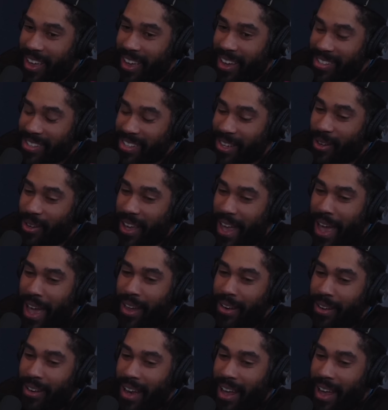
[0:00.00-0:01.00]
I was like, okay,
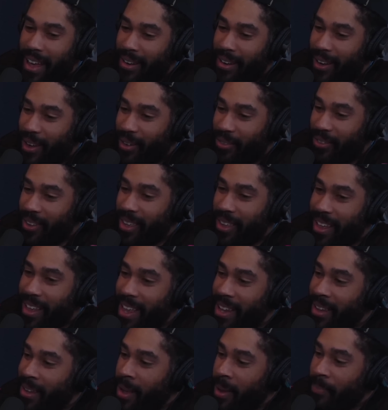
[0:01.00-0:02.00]
how did how did I feel?
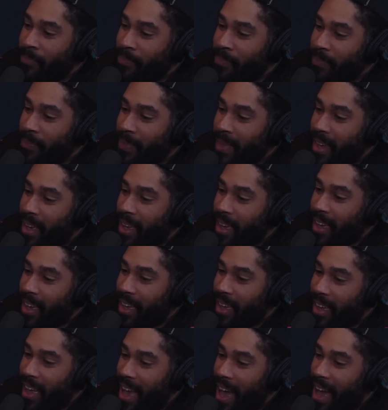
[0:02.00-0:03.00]
And
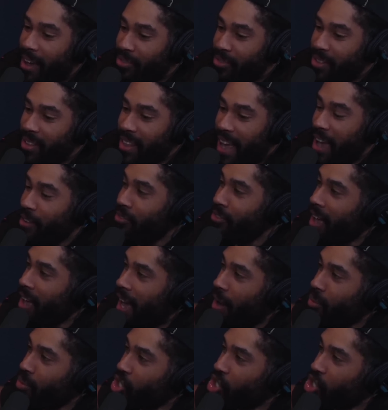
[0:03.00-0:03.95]
after the, I felt I